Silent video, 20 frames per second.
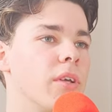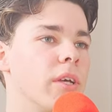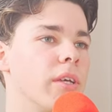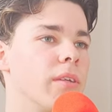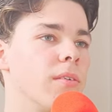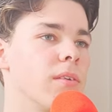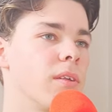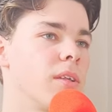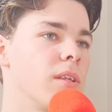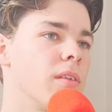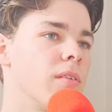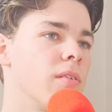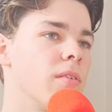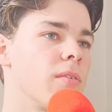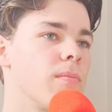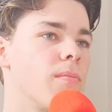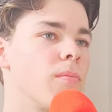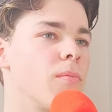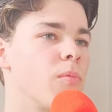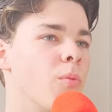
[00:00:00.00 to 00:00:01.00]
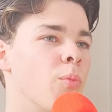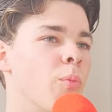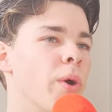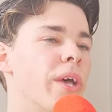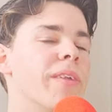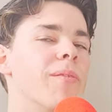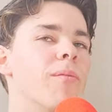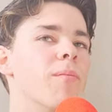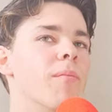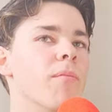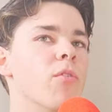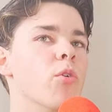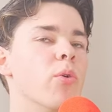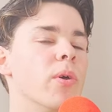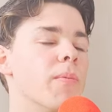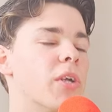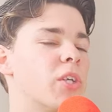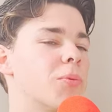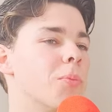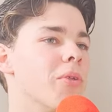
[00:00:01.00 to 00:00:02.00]
Like, and we're
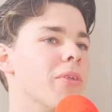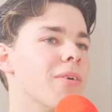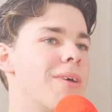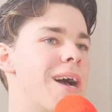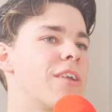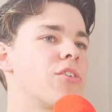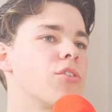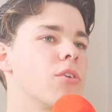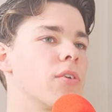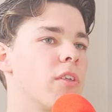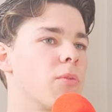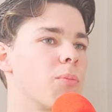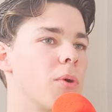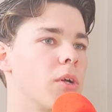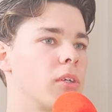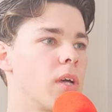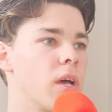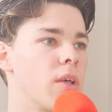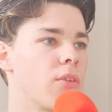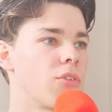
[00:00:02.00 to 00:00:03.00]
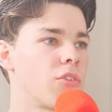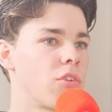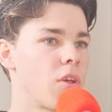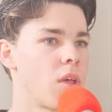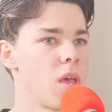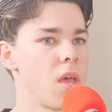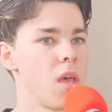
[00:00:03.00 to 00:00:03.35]
doing much more the latter on this podcast.